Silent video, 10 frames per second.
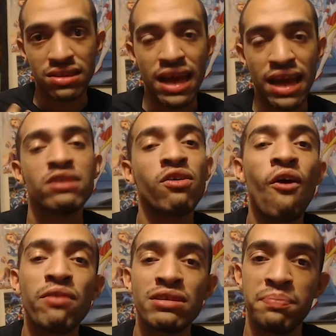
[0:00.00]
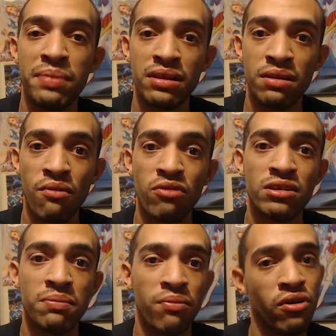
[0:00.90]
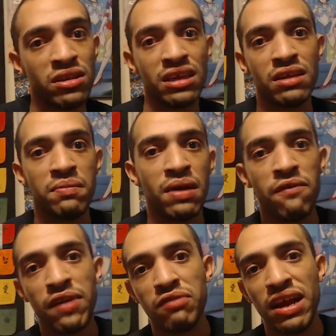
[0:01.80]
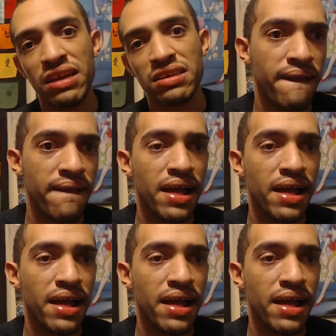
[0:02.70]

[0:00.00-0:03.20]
That's always been the most important thing about Final Fantasy.